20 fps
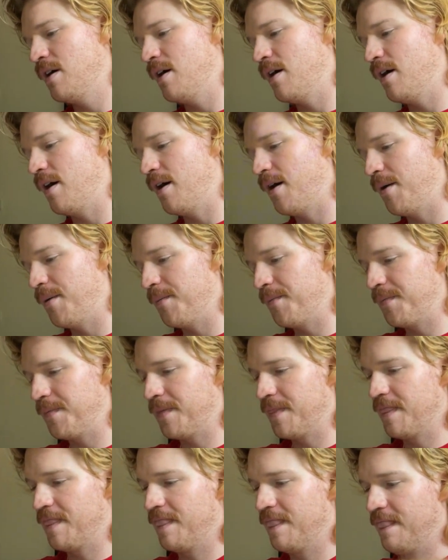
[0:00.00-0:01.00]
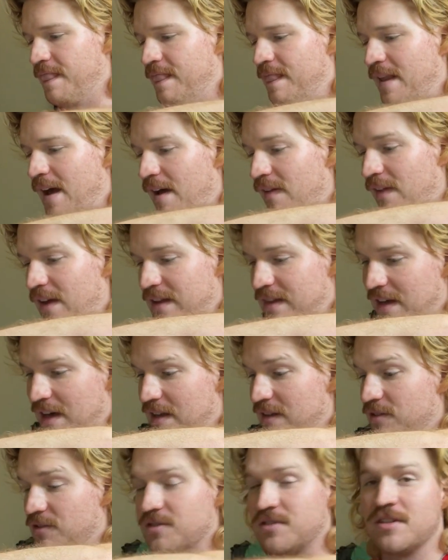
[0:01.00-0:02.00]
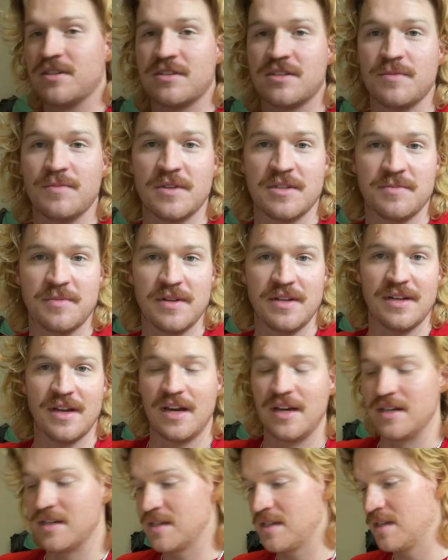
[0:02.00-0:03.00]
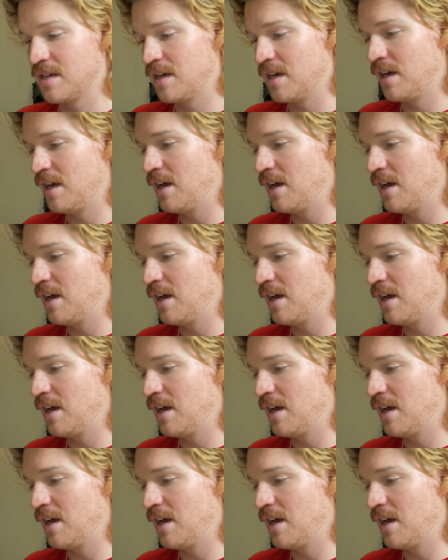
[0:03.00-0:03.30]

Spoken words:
I like that little system. It's been nice.